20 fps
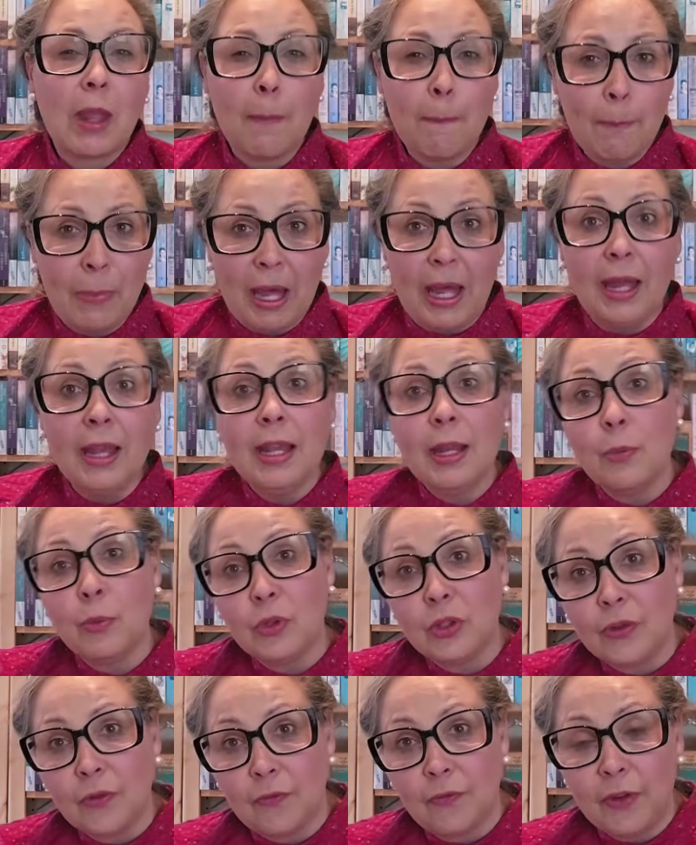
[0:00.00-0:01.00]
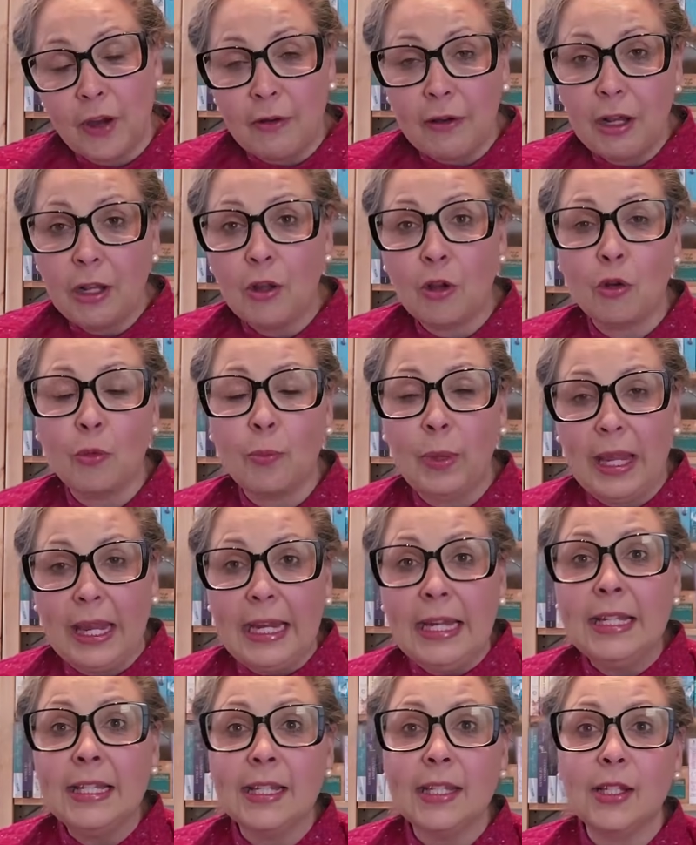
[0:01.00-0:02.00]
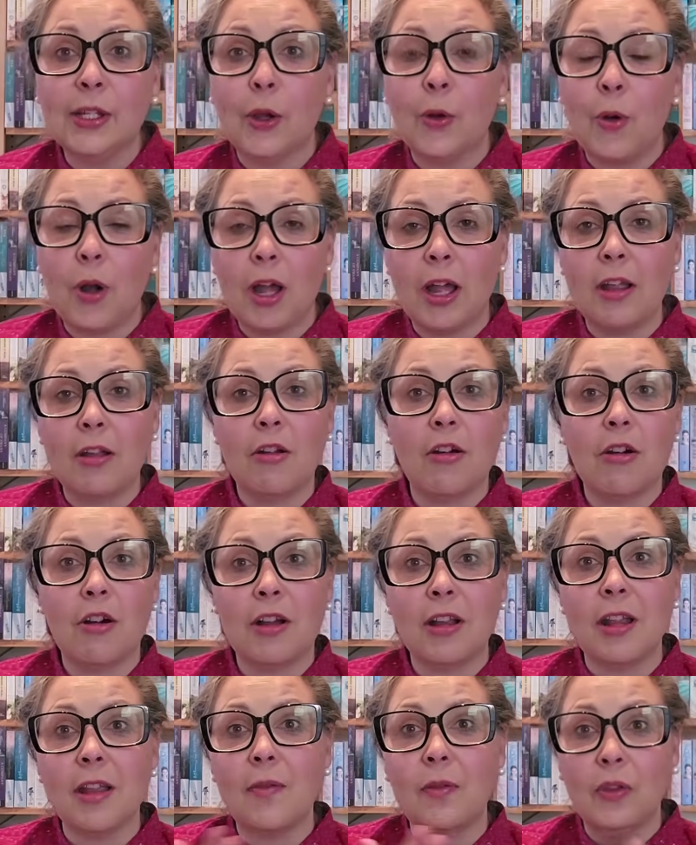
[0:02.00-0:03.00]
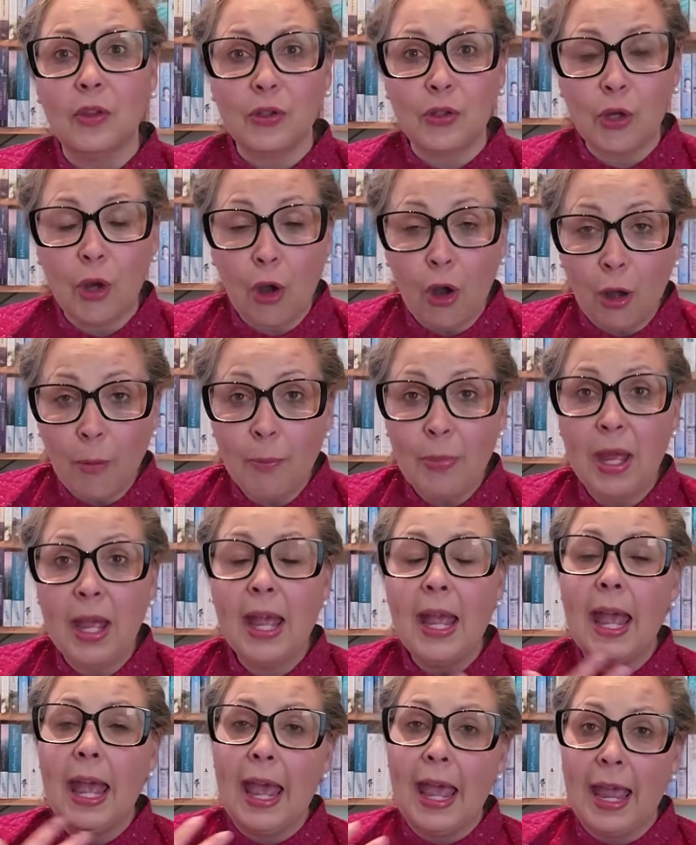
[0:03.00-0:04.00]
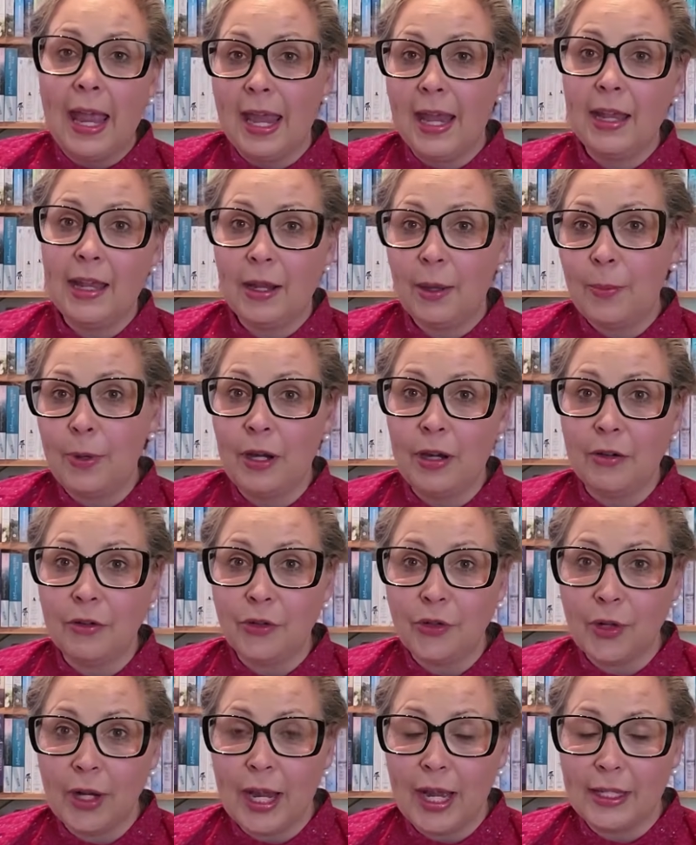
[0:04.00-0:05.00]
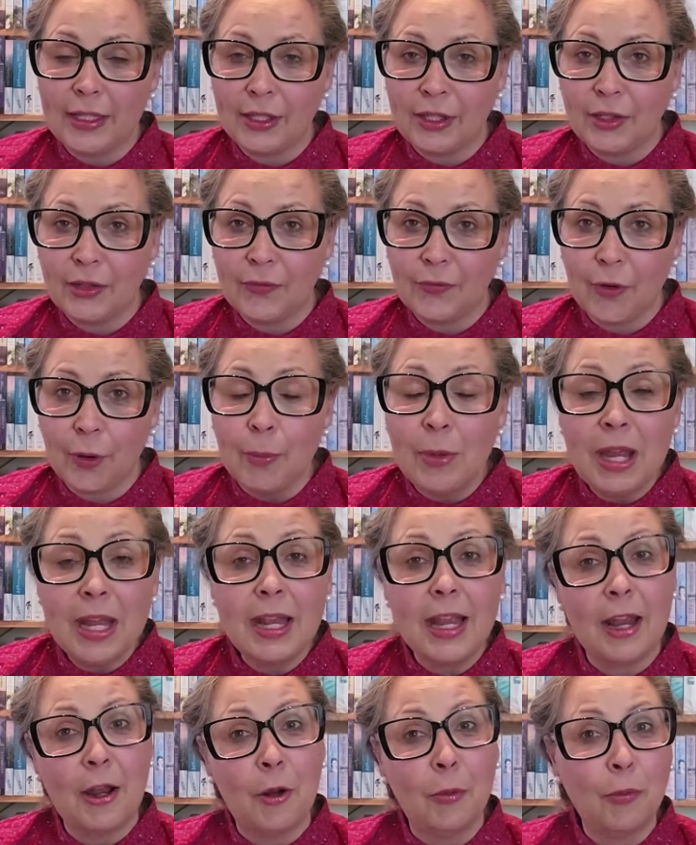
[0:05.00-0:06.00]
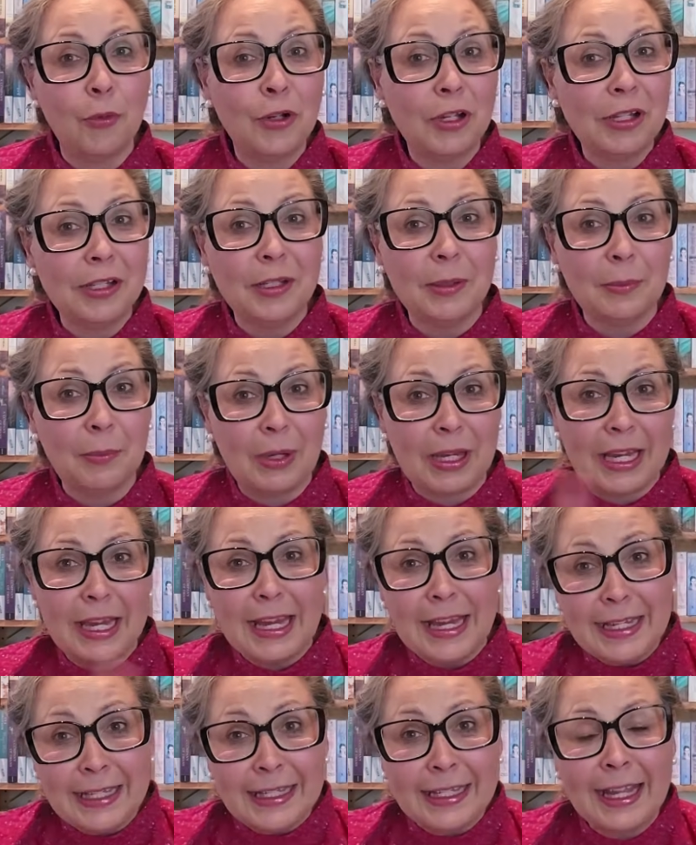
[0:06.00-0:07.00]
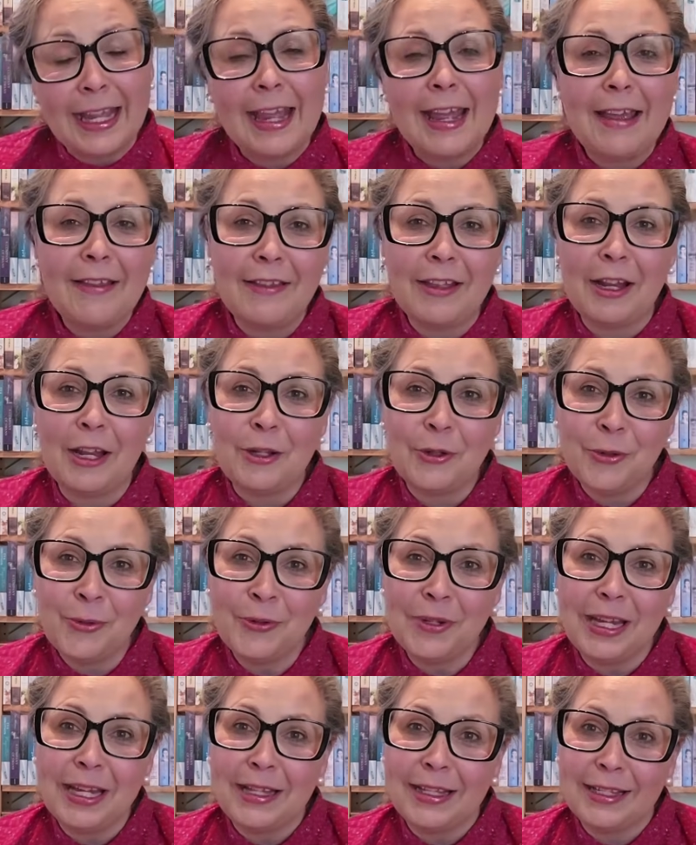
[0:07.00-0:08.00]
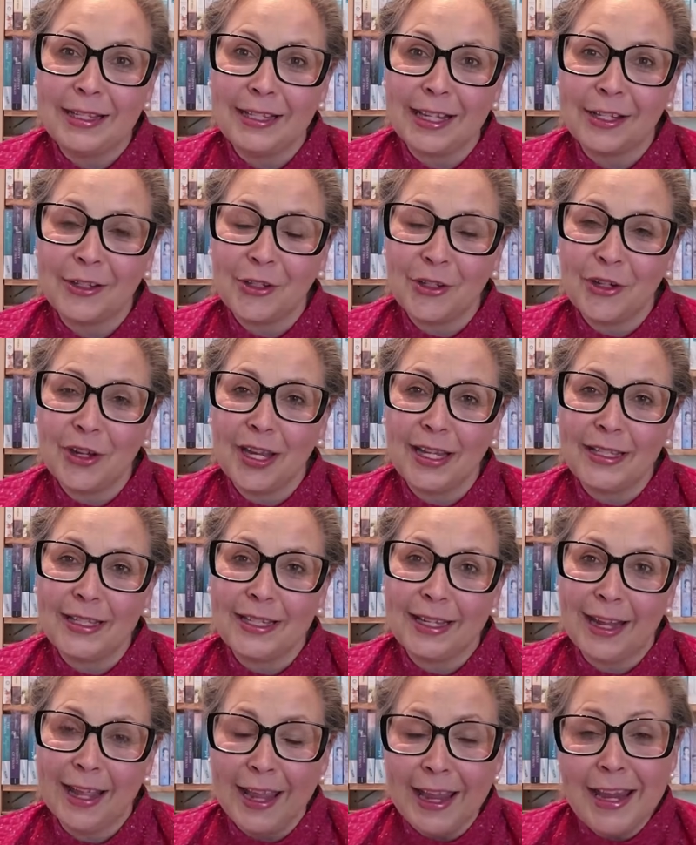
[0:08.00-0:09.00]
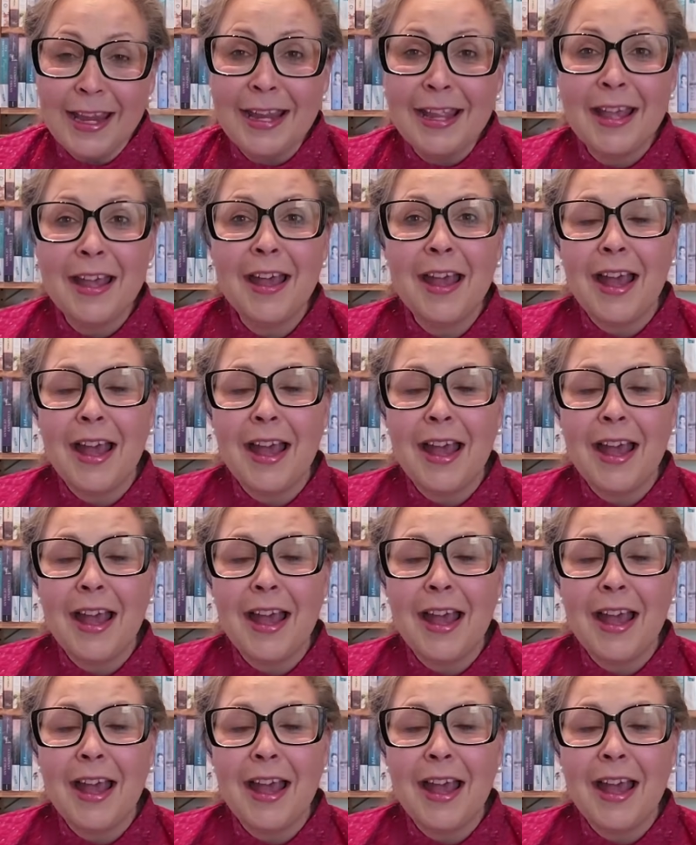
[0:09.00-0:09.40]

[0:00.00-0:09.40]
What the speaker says: but it was a very long piece, so I got the top and a pair of trousers from it, and I'll put in some pickies that I took in the sunshine today.